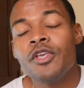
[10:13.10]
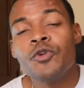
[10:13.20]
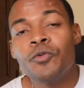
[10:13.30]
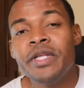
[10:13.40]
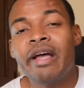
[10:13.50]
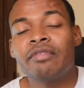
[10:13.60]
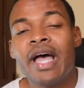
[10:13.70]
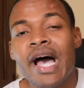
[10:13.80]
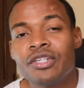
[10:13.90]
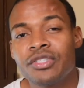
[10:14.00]
you really have
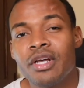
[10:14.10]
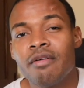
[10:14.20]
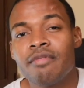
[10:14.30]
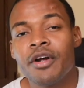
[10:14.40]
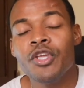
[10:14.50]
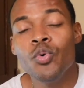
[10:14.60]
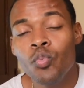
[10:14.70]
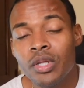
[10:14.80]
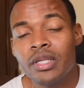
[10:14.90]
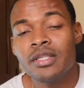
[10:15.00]
to ask yourself, are you
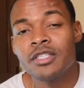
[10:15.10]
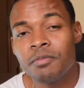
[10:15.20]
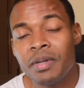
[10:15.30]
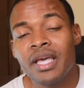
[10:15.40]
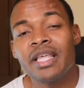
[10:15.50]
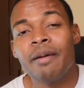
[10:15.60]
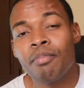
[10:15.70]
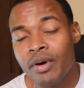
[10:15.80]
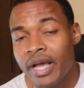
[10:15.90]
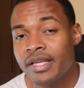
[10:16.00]
willing to pay that
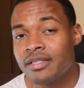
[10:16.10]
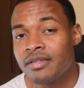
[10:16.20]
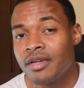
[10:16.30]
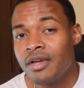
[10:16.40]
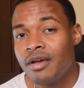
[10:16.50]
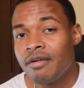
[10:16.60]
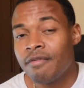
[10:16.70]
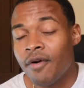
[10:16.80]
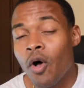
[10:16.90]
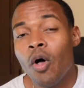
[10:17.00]
price
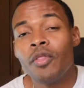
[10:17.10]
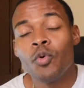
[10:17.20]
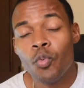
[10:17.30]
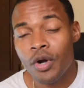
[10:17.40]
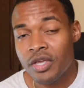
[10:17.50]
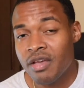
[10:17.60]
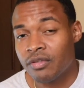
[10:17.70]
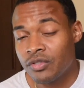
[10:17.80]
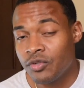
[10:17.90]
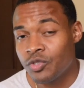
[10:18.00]
for all the work you
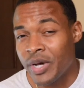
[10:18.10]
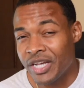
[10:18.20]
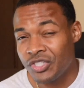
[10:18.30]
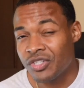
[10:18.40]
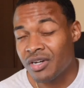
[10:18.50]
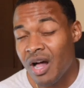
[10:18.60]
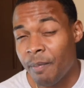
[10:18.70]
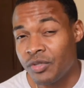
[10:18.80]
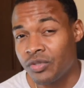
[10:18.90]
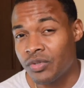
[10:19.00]
have to do to actually
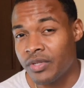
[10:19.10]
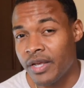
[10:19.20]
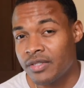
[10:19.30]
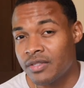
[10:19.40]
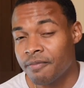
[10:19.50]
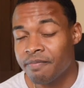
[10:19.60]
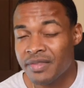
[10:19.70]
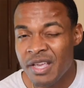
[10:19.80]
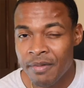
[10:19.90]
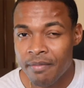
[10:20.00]
accomplish those things.
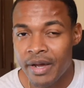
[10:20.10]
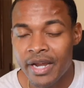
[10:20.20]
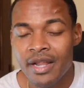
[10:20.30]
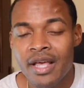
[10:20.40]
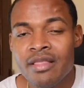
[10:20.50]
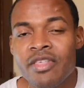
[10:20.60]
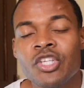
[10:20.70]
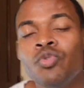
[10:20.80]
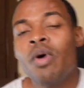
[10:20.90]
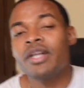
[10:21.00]
Keep that in mind.
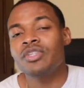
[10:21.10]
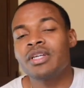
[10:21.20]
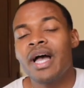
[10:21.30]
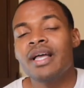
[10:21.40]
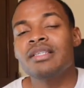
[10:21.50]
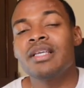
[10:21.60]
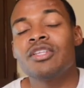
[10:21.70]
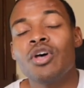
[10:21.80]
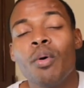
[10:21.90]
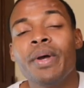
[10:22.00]
Thanks for watching, guys.
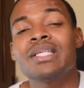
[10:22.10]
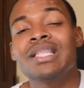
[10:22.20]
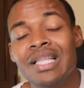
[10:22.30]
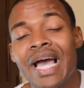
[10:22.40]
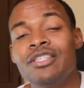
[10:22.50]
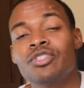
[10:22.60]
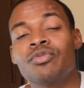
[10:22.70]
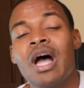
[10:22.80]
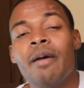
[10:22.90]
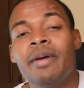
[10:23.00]
And as always, like,
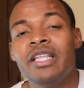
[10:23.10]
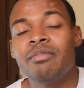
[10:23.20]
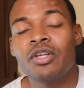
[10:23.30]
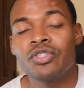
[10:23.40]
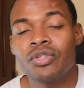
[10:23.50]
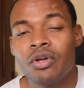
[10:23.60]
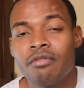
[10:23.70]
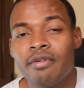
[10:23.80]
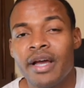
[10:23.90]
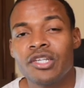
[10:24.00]
subscribe, hit the bell so you're
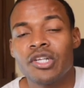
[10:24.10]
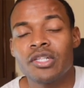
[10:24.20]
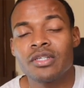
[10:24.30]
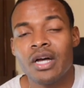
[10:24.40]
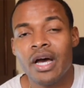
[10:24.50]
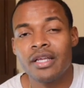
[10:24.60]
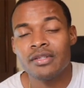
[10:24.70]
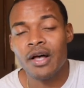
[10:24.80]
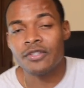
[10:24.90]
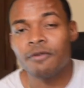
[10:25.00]
notified. Shout out to God.
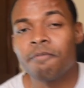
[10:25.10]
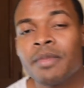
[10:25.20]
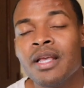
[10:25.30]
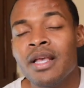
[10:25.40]
He's awesome.